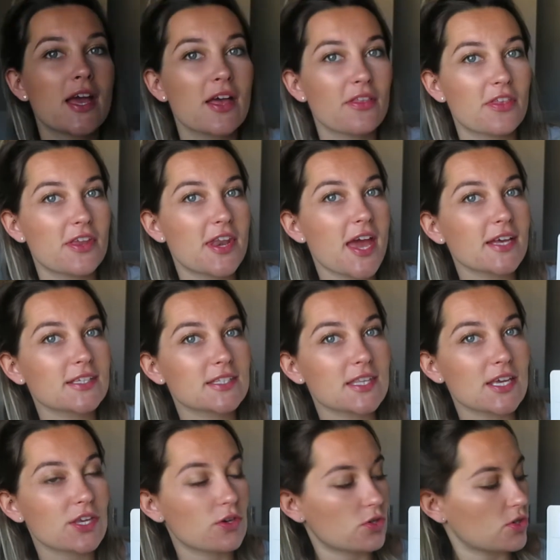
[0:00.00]
The next
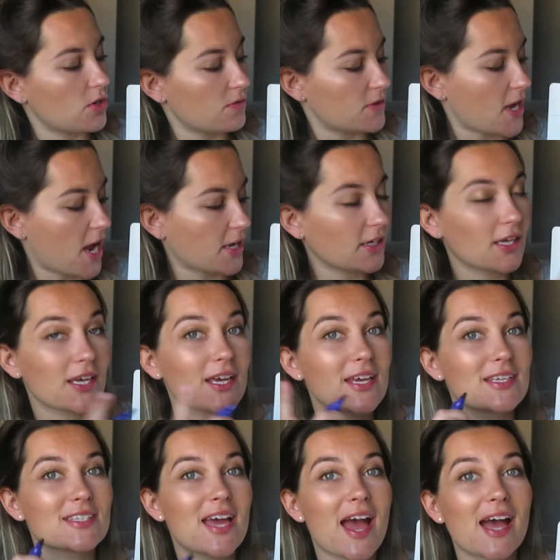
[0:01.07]
thing you should have done
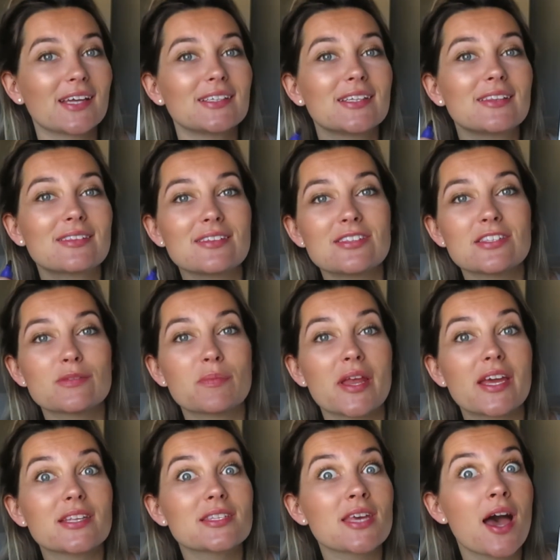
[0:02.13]
is added the
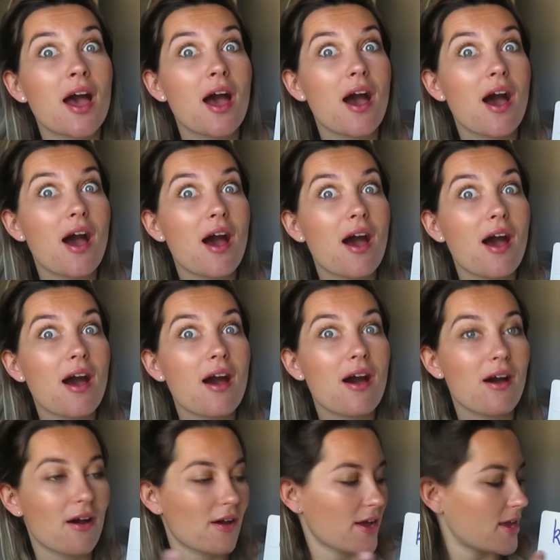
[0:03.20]
split
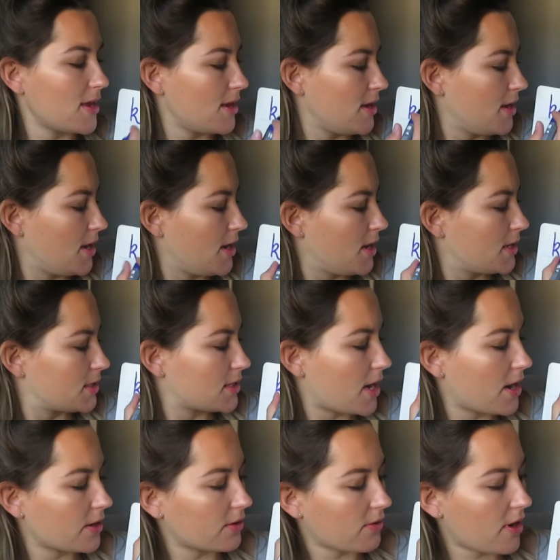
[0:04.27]
I
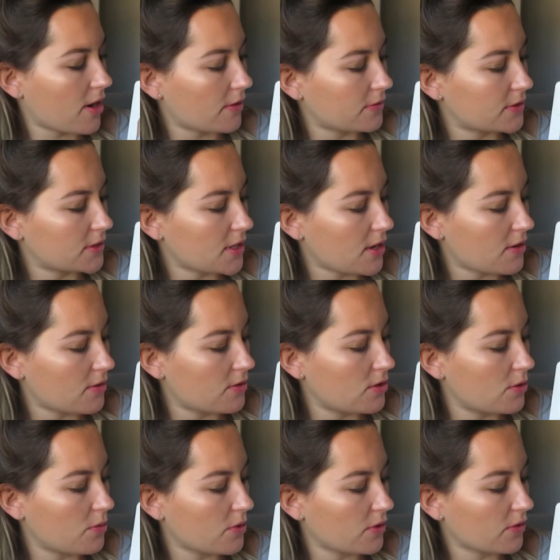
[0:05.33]
digraph. So
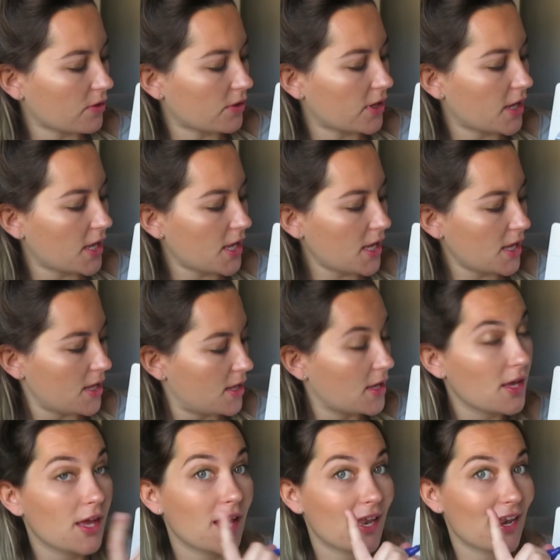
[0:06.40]
you would have gone I,
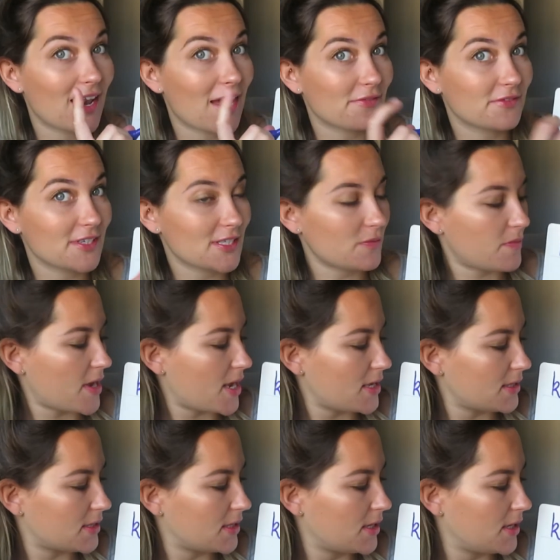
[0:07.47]
left a
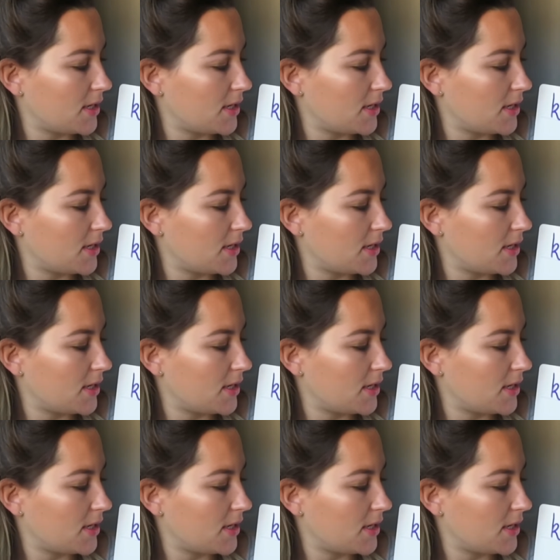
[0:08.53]
space,